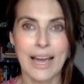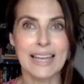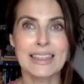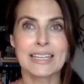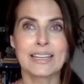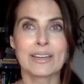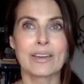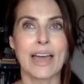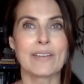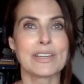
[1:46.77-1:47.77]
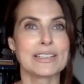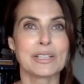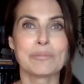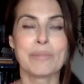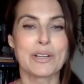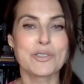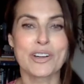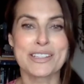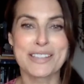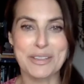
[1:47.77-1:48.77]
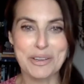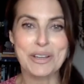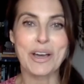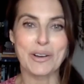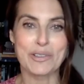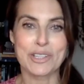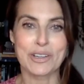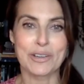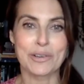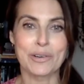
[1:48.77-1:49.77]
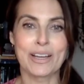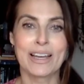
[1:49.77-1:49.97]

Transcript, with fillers: I think having little mantras that you can go to